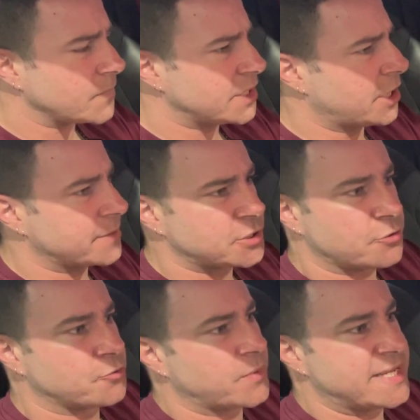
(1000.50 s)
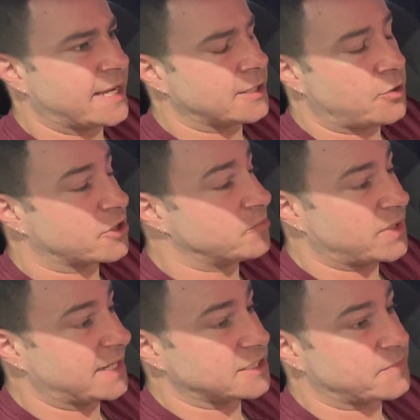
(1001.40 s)
you know, it's not that we get a lot of
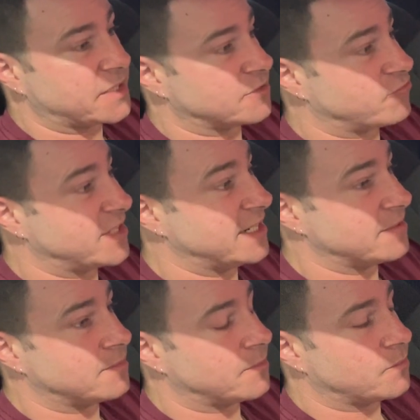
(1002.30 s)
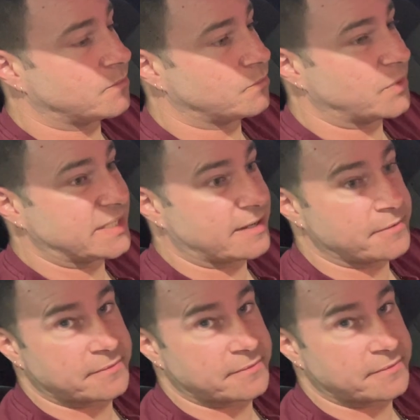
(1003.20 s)
complaints, because really we don't.